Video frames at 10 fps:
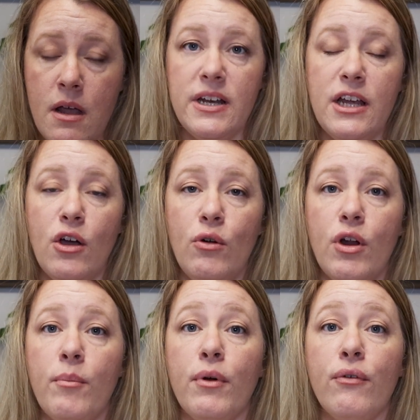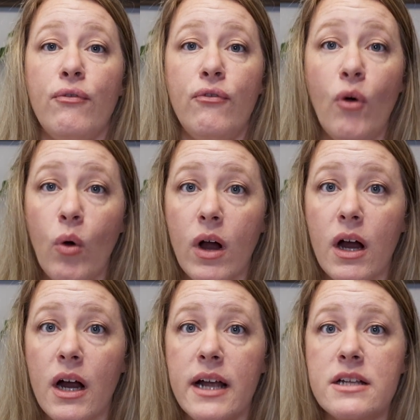Video number
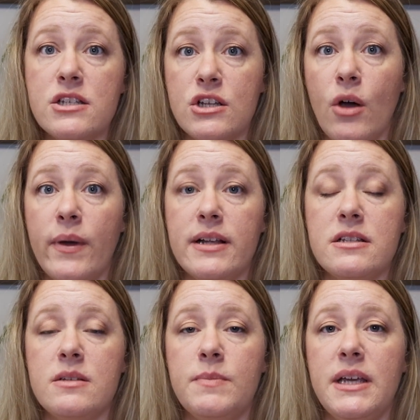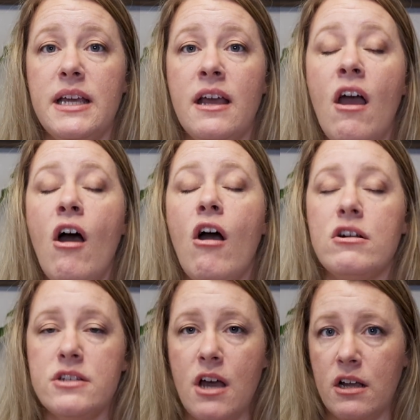four is going to be
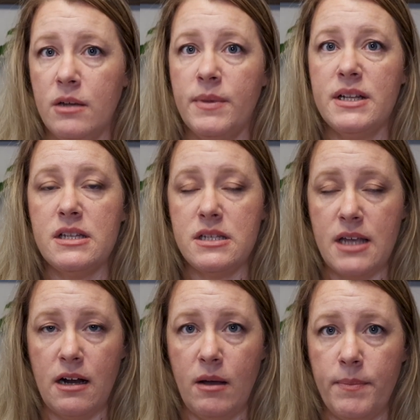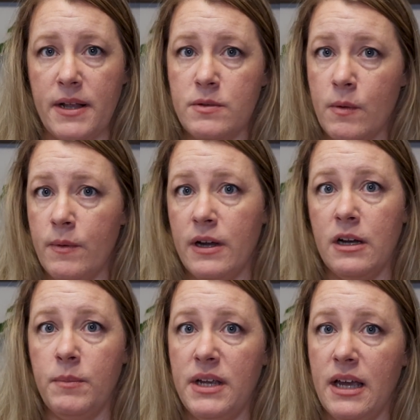our document setup. That's where we're
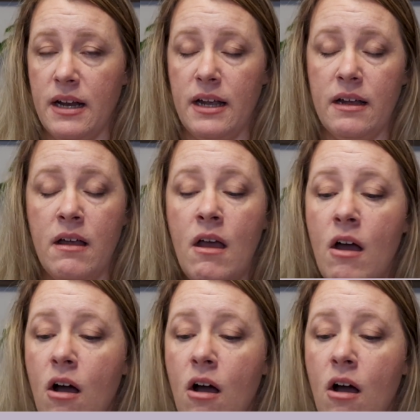going to be getting